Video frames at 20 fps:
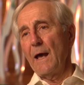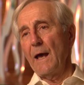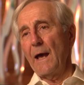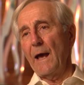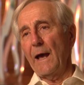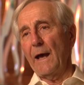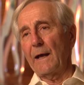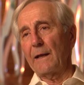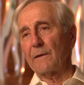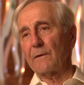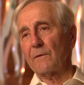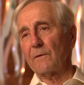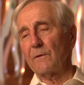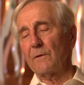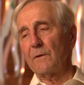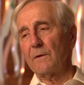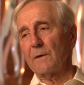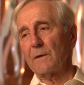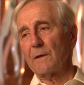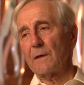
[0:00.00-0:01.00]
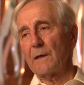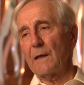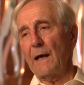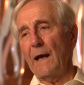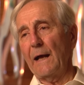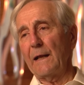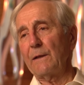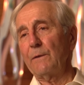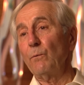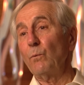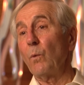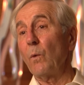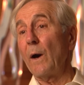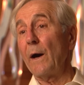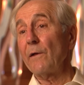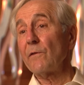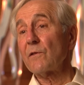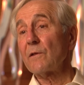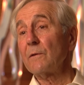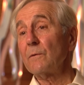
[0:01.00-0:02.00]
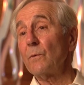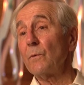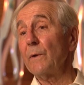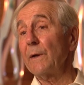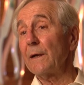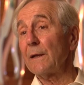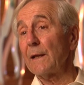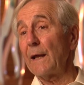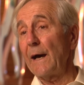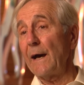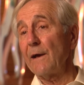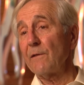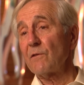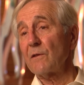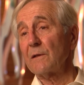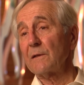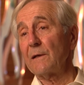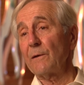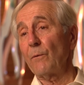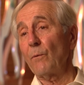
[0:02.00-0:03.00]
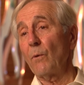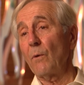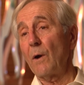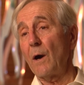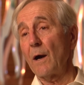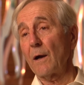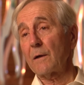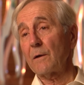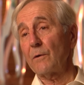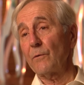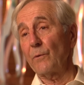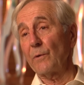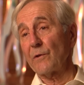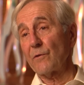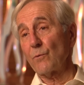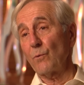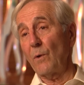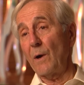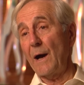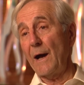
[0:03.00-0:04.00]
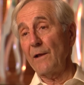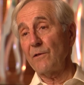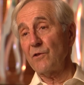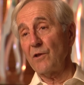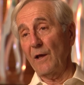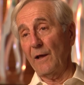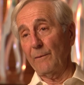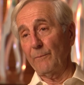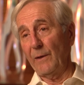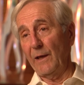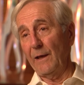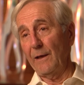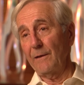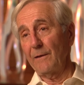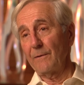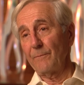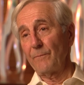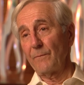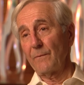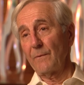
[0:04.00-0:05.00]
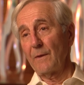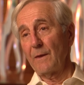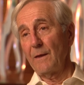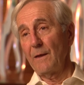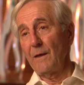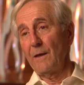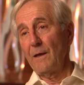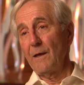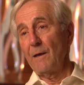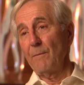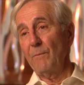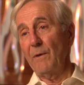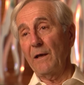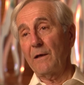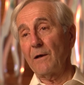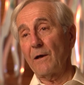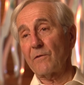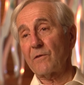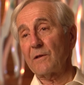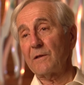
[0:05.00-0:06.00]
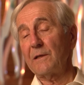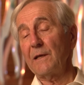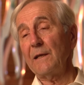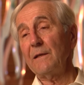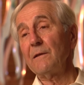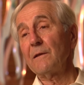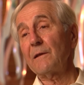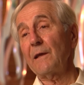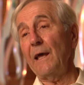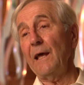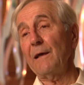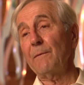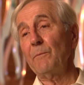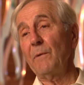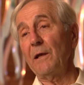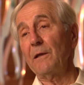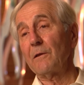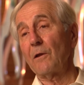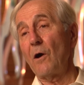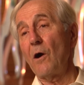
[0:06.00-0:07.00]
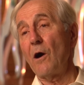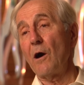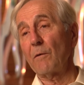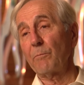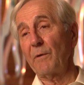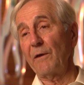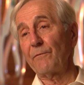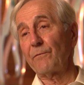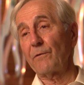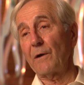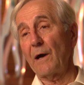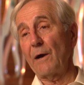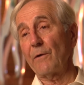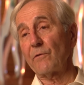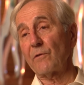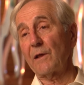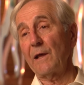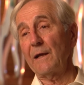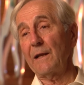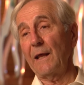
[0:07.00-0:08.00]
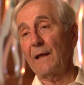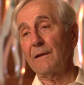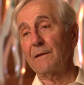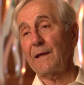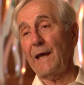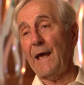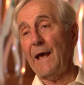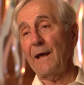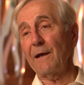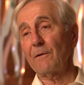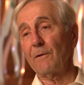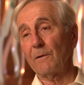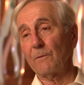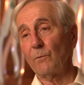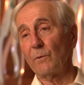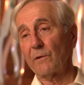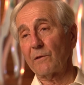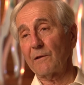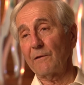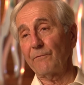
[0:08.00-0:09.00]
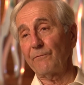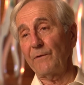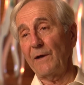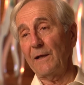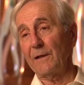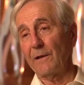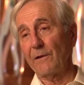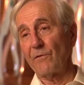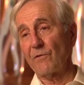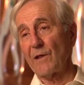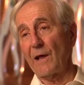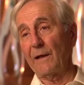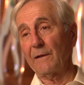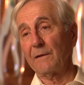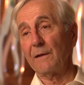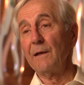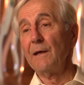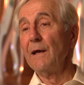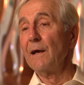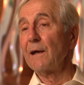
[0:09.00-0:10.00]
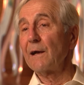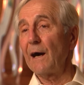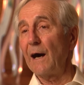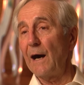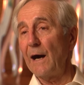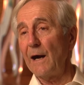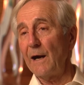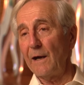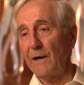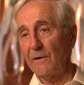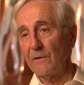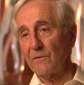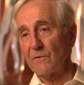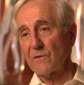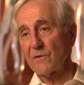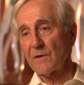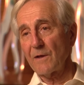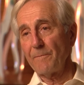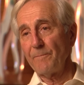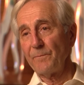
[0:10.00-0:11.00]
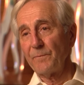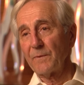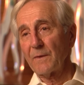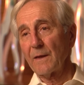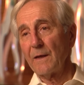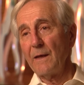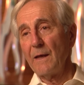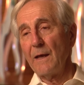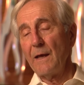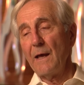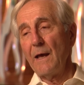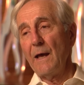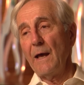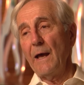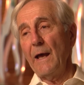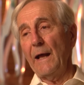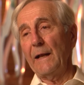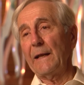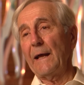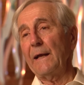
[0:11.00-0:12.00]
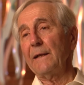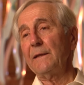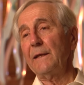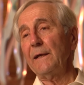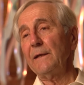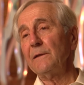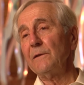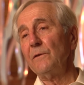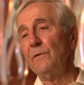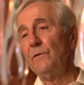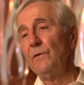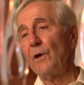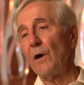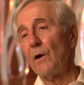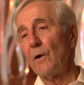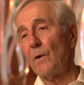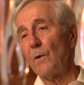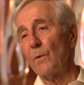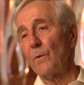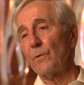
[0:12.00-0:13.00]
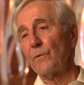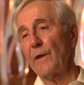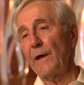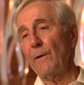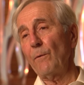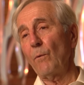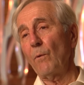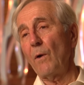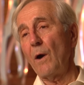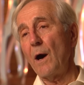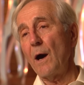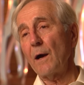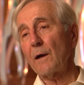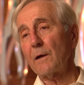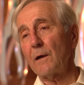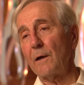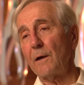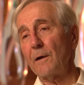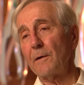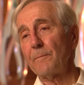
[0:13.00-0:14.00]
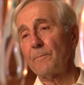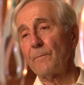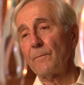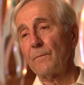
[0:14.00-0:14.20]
And I wasn't realizing that Walker was watching me, because it didn't take me long before I was getting tangled with the fellas on cars. And I didn't know that Walker,